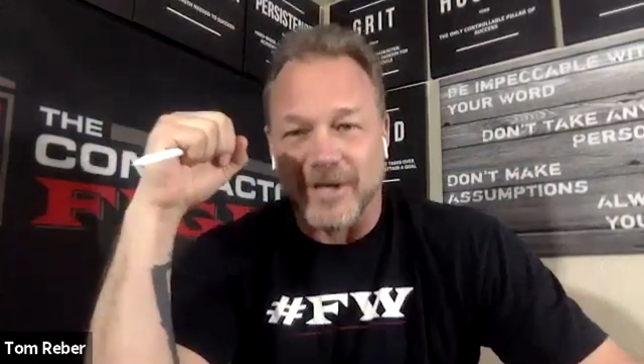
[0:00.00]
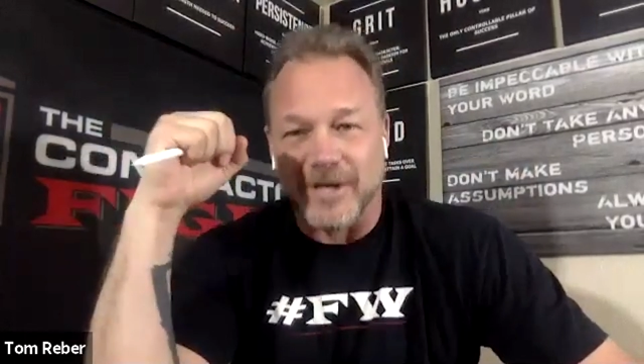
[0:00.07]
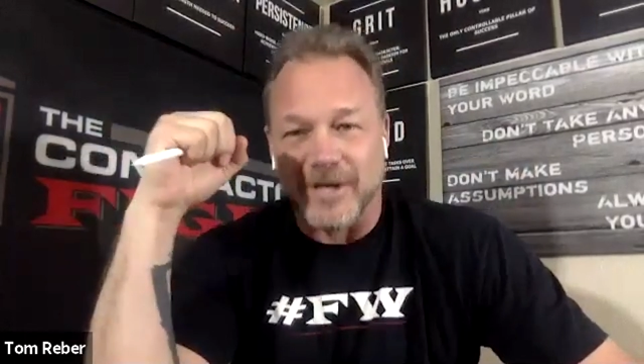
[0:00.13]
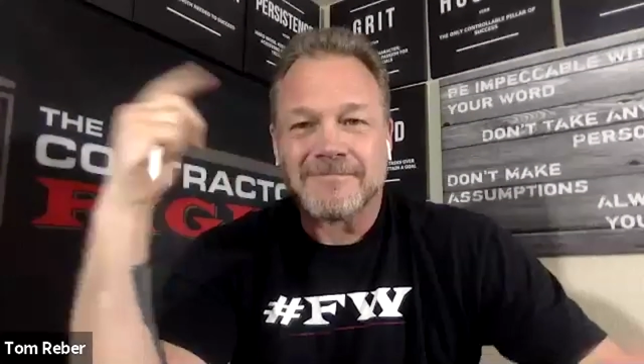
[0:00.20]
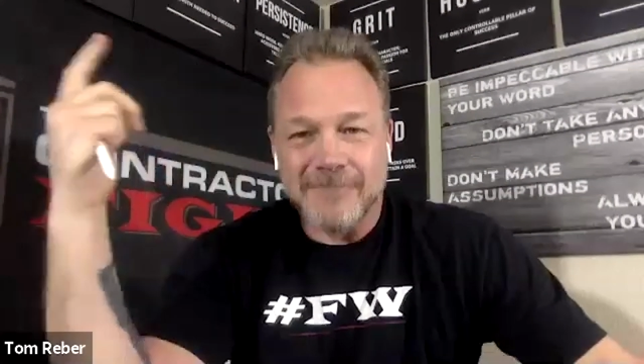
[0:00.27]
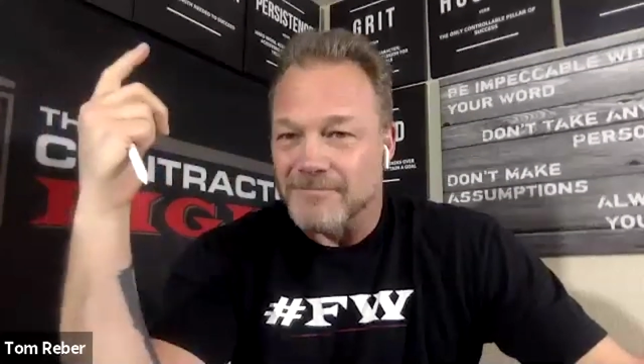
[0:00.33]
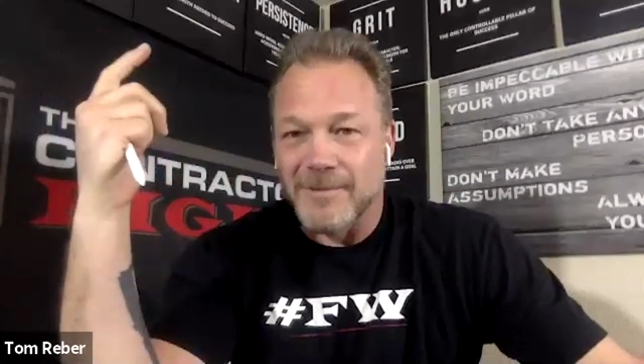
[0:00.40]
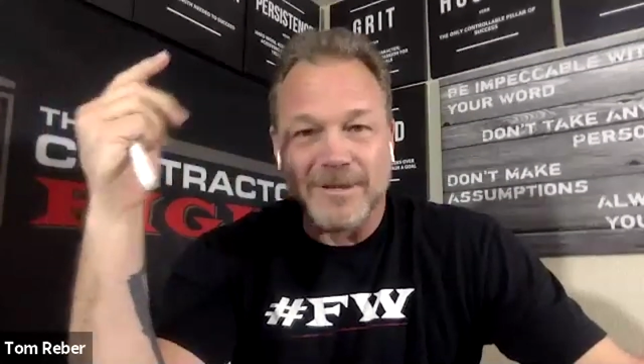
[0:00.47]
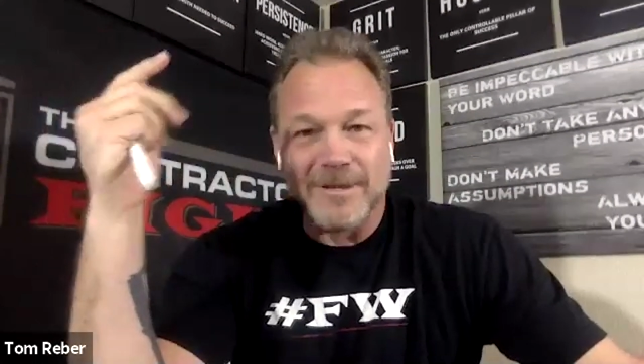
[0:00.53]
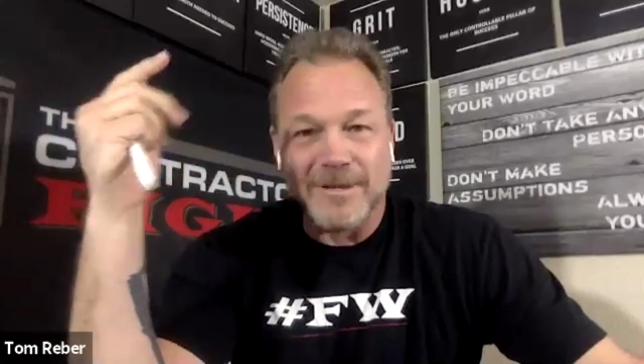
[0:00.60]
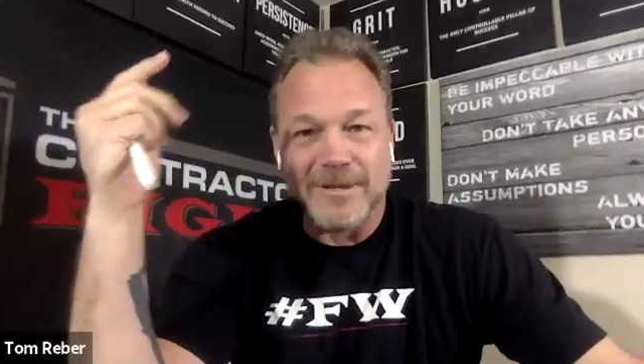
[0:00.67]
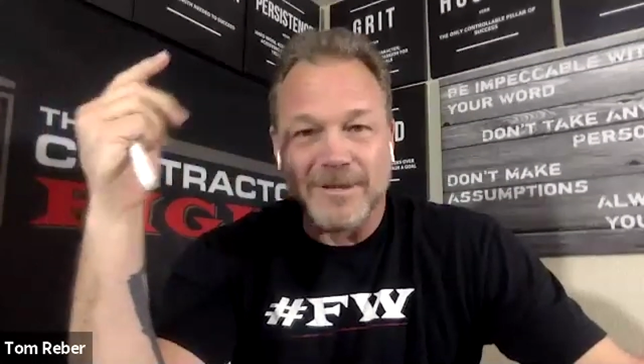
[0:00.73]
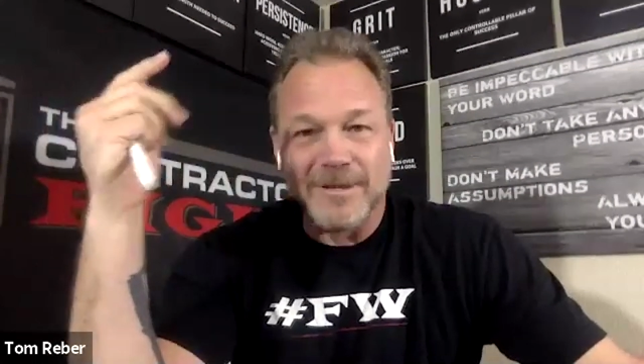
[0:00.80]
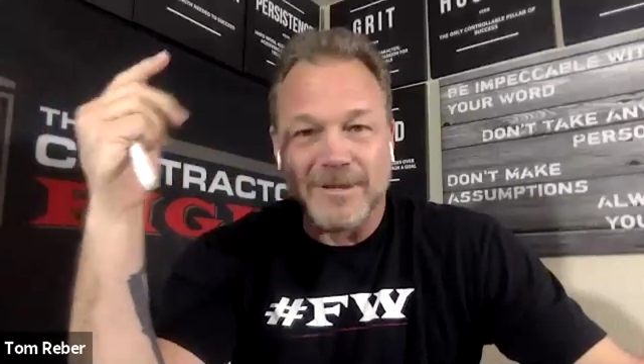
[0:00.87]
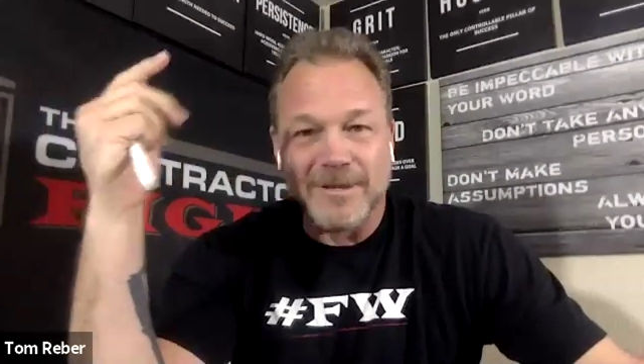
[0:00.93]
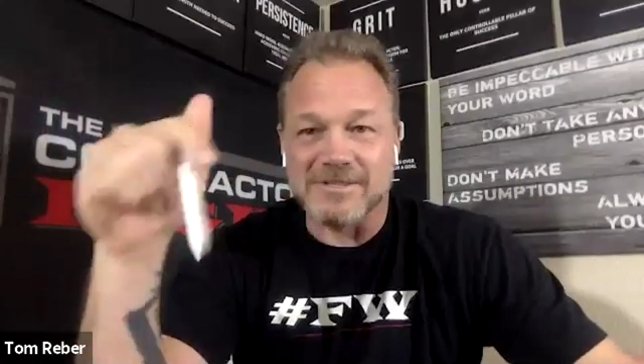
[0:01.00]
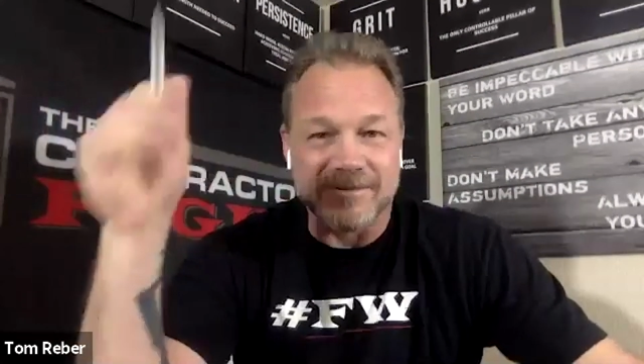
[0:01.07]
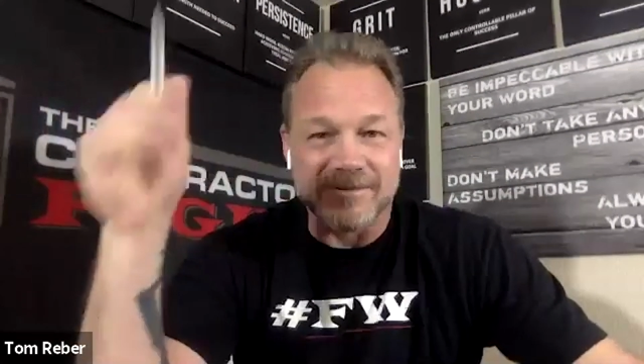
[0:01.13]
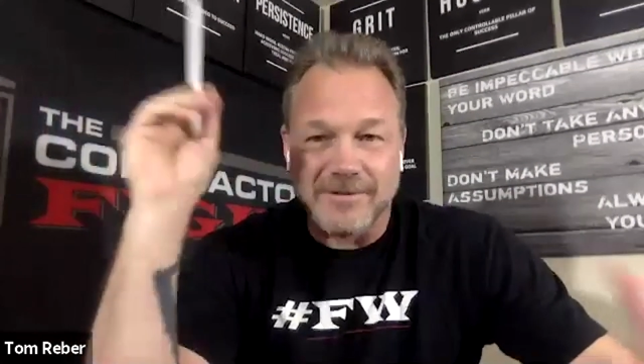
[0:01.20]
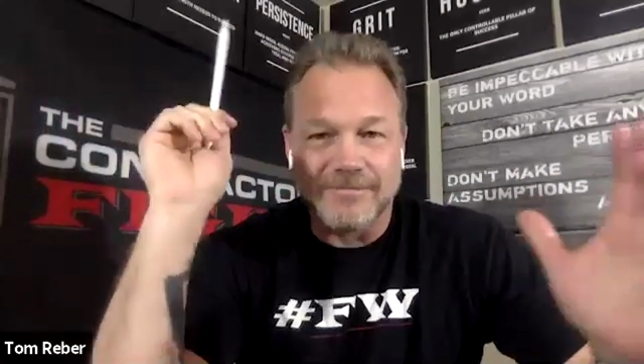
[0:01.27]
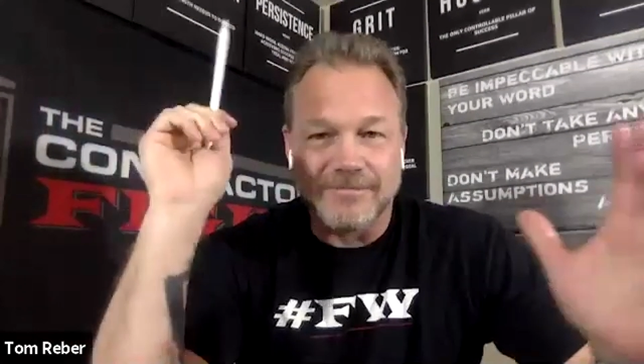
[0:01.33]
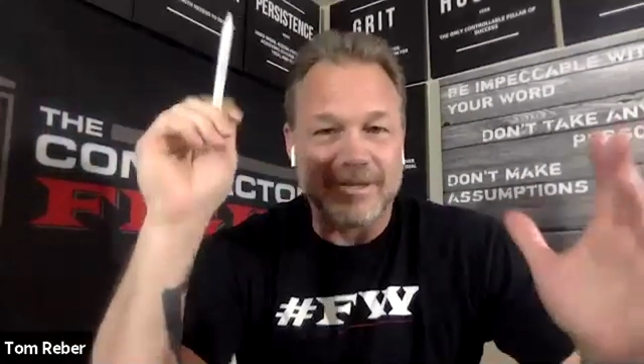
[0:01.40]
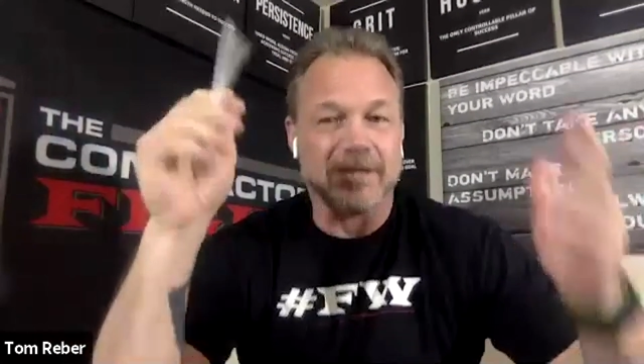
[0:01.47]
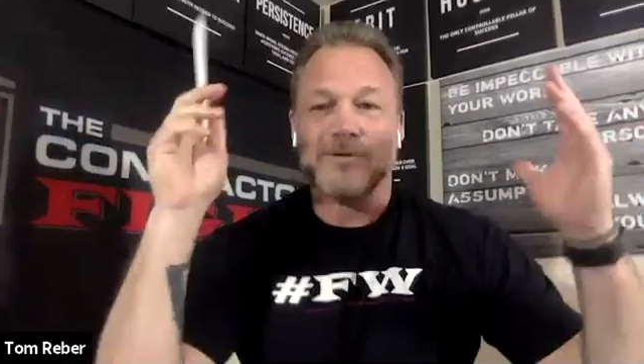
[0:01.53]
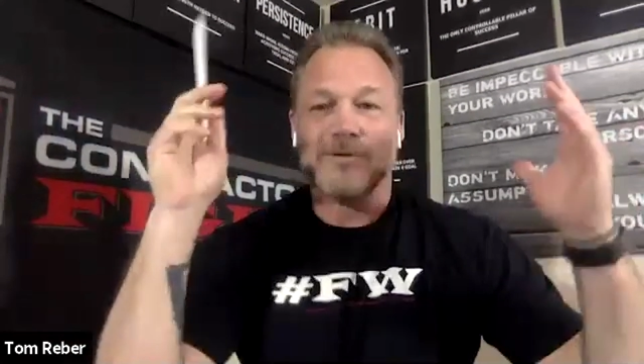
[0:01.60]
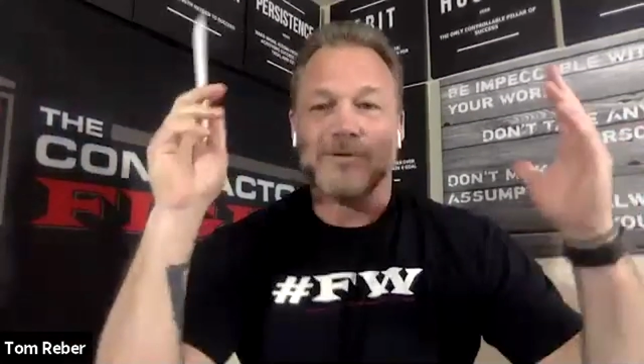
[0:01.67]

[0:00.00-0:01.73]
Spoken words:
right? I mean, that's the